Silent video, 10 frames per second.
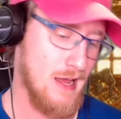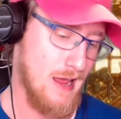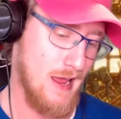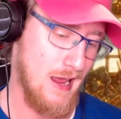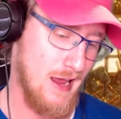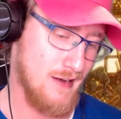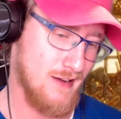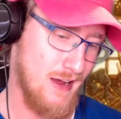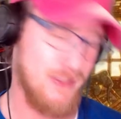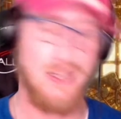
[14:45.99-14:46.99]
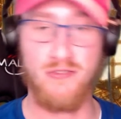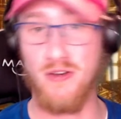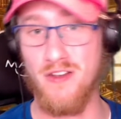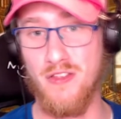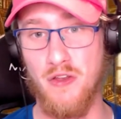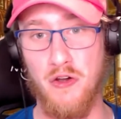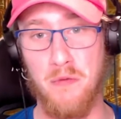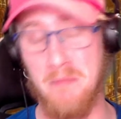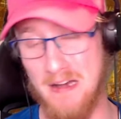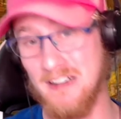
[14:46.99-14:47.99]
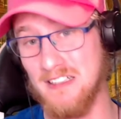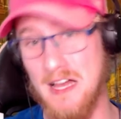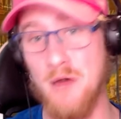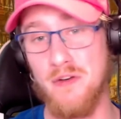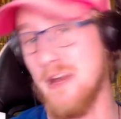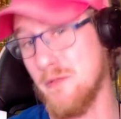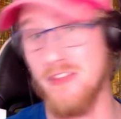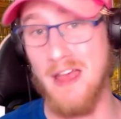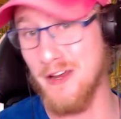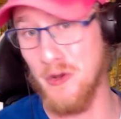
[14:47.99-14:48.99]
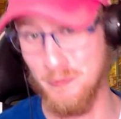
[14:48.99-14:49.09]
And I think it's funny that they made a clown named Thaco.